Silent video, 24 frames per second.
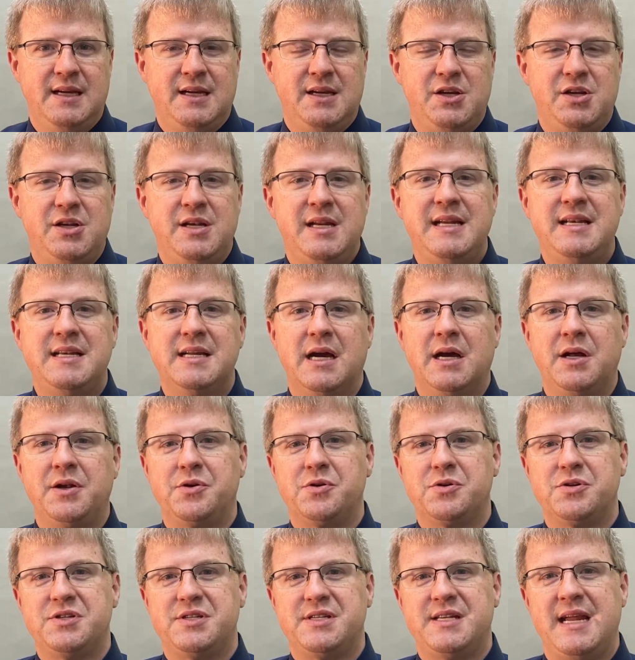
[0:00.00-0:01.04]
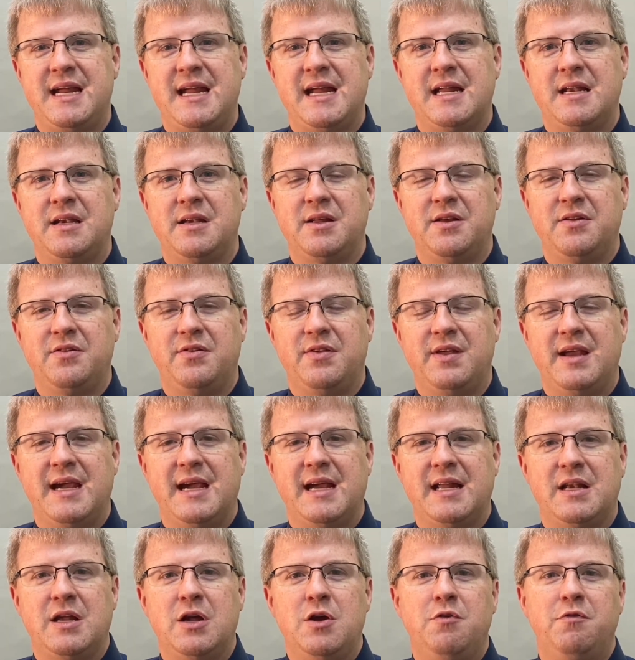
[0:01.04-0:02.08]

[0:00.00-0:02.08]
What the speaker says: You need to understand that